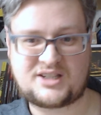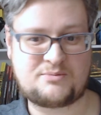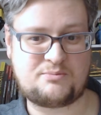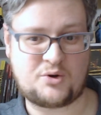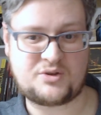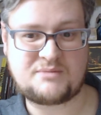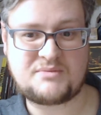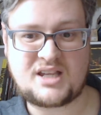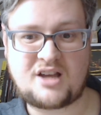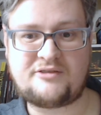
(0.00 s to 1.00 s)
expose
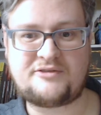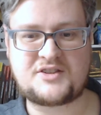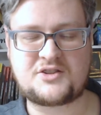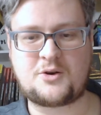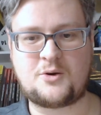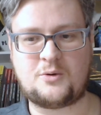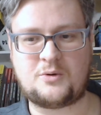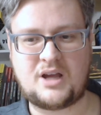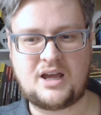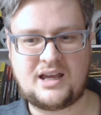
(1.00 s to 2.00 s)
himself,
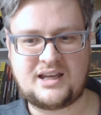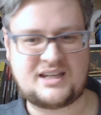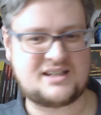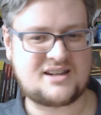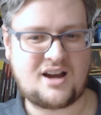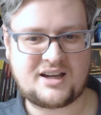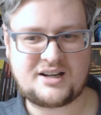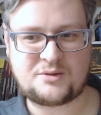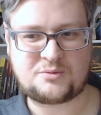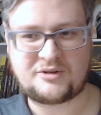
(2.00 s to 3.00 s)
so he's not
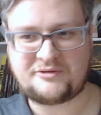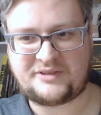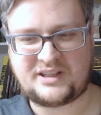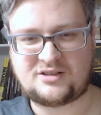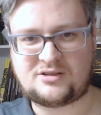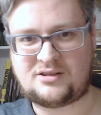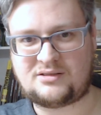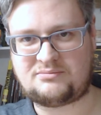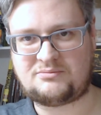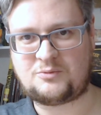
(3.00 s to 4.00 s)
going to
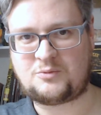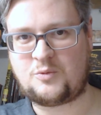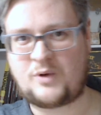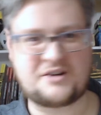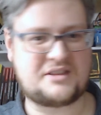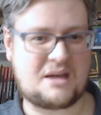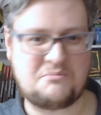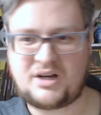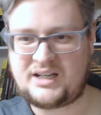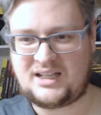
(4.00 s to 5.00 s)
reveal where that
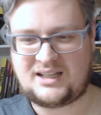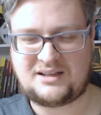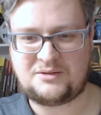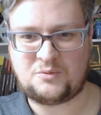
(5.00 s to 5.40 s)
money